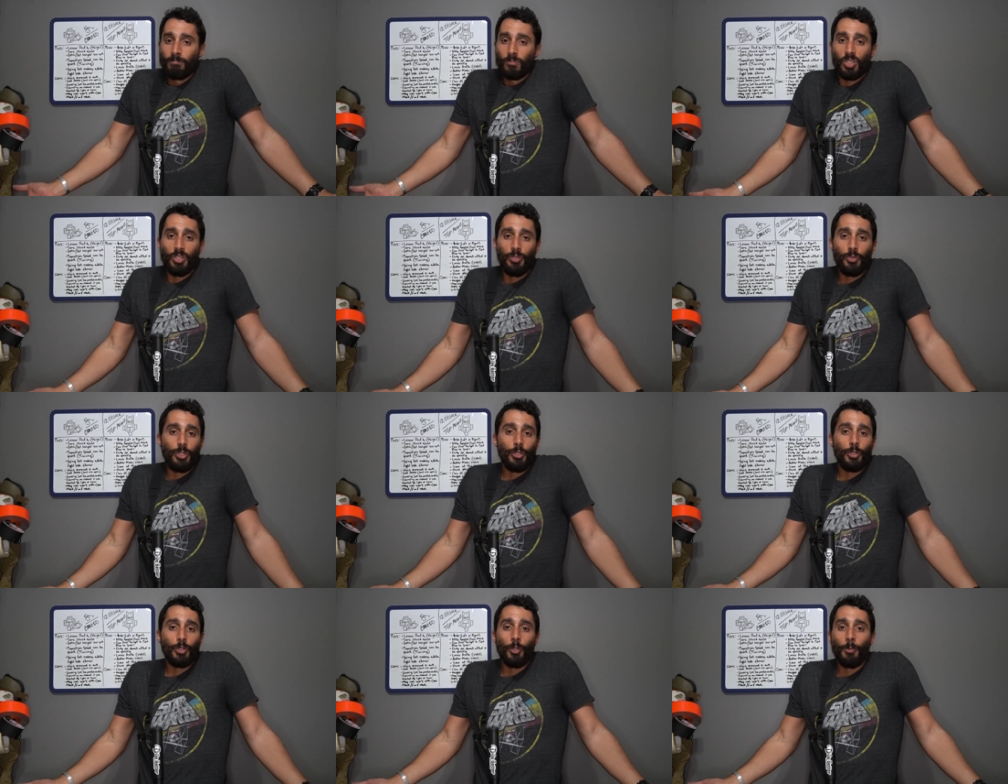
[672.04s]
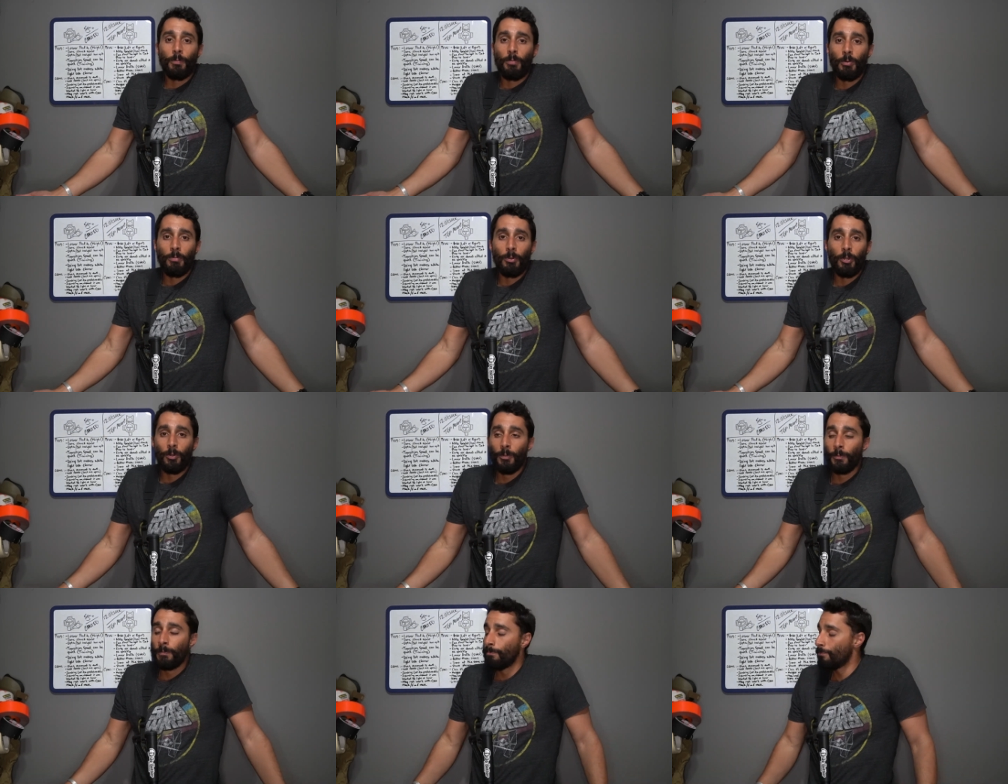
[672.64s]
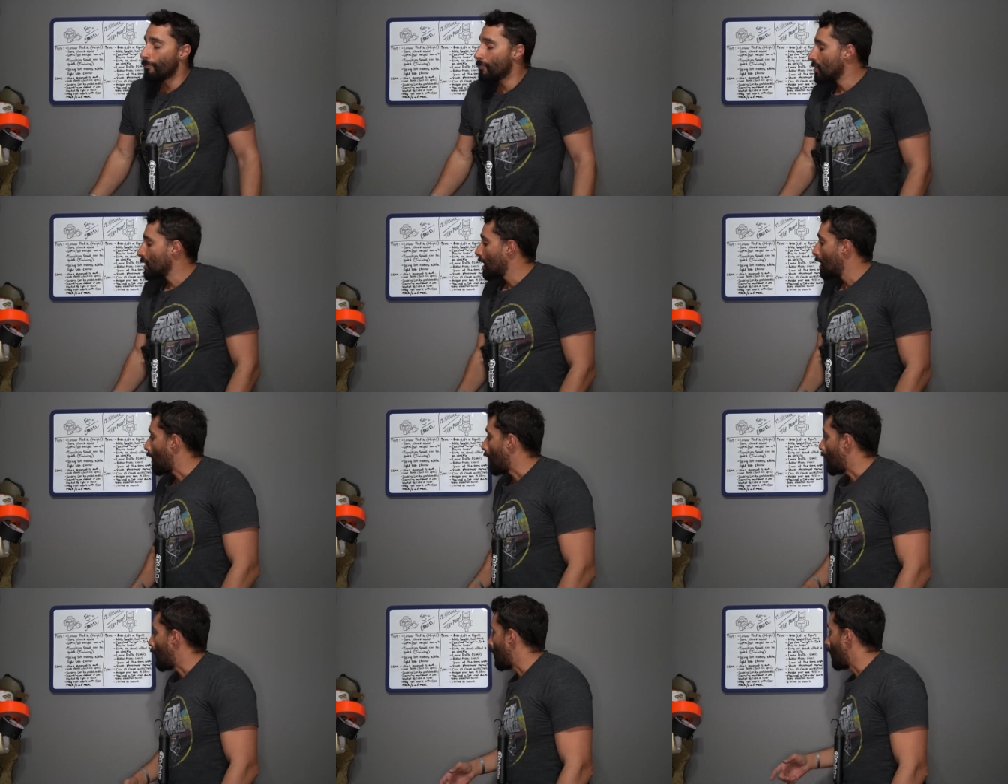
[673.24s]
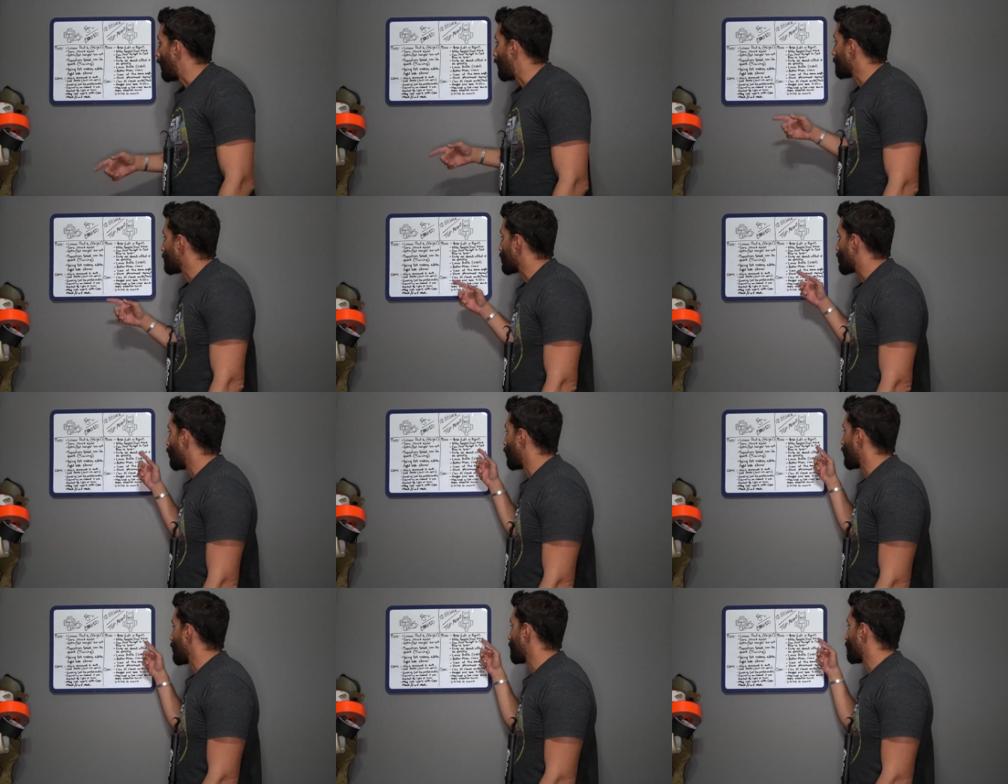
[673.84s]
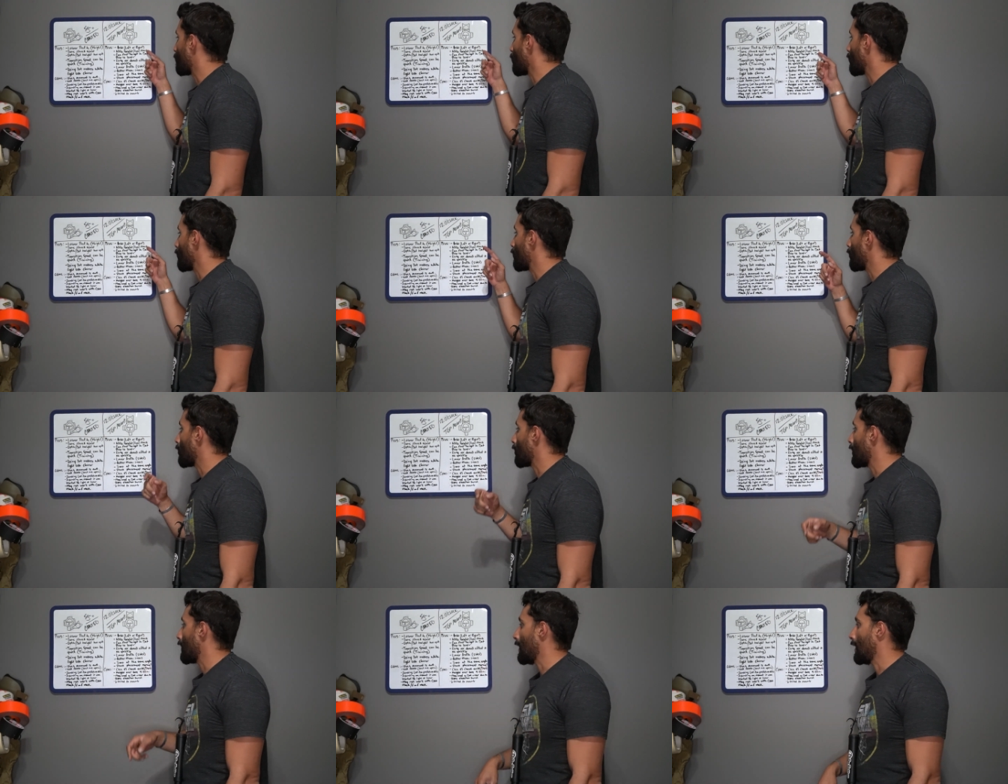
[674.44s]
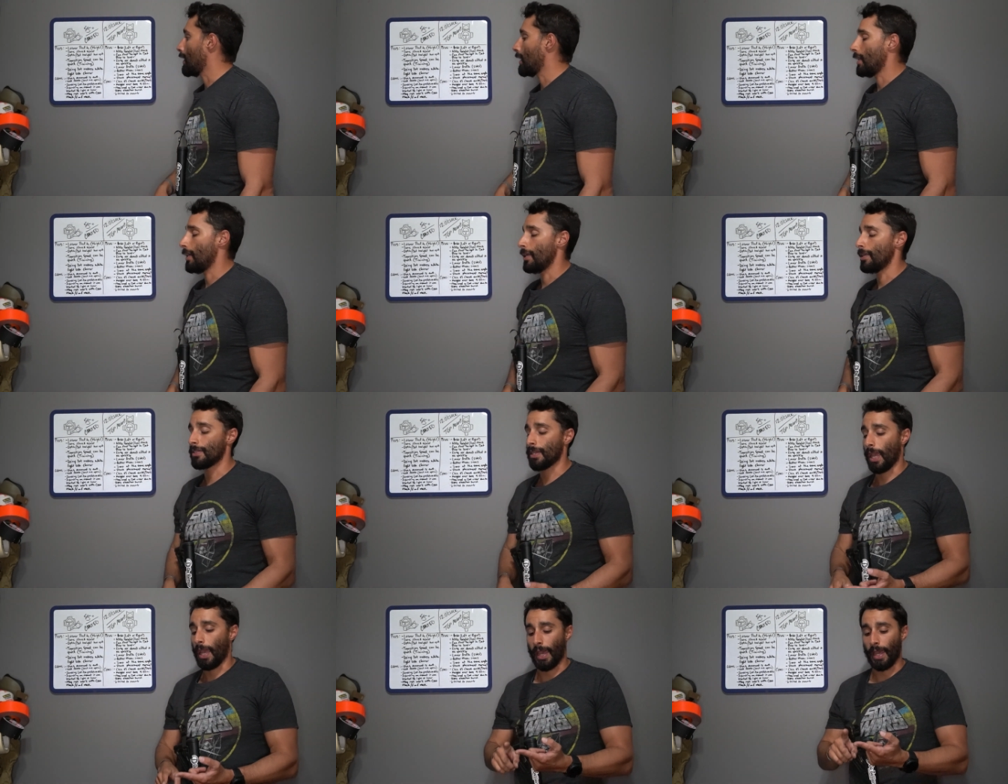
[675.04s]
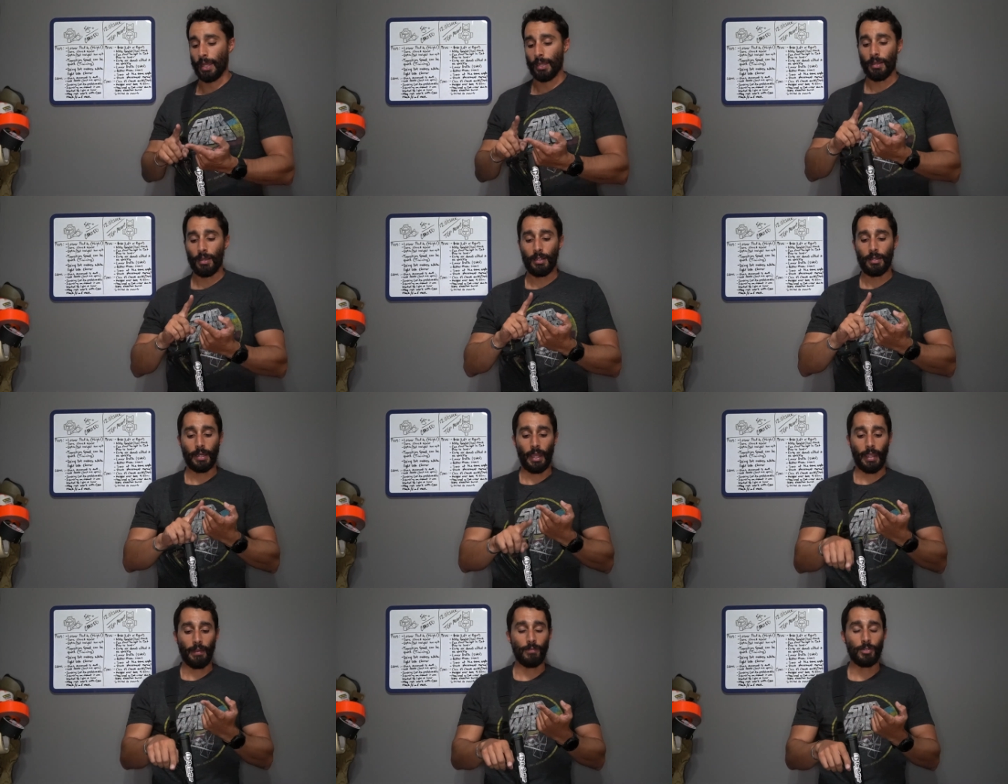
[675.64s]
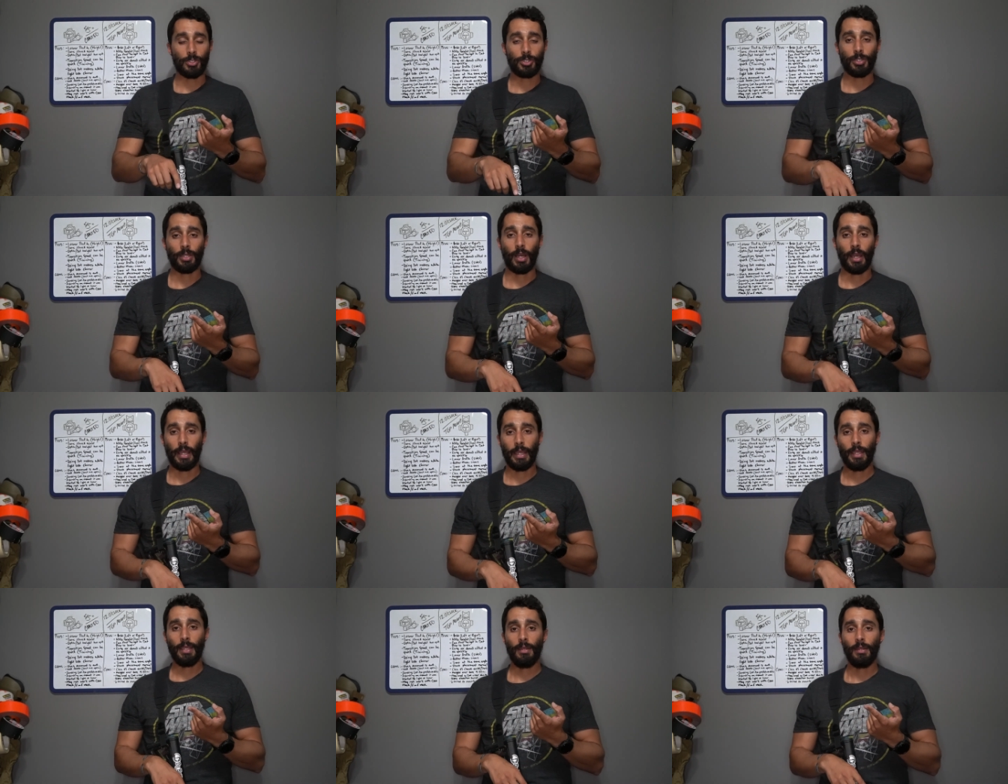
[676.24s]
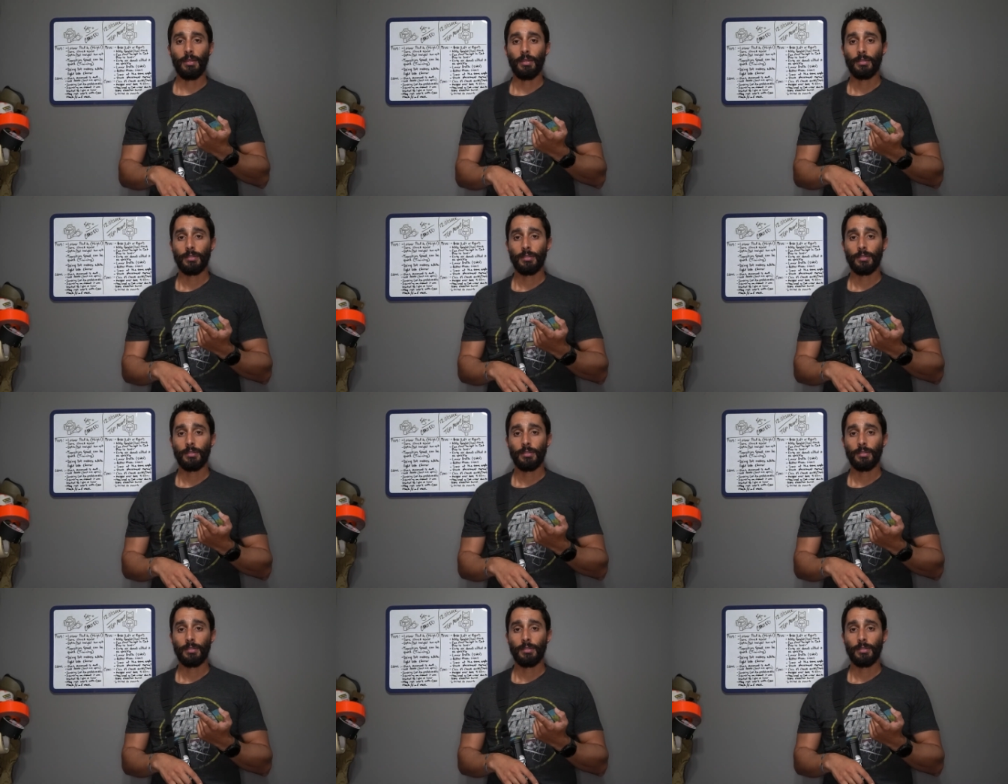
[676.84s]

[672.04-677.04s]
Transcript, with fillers: You do you, boo-boo. Going further, it is at a night vision height,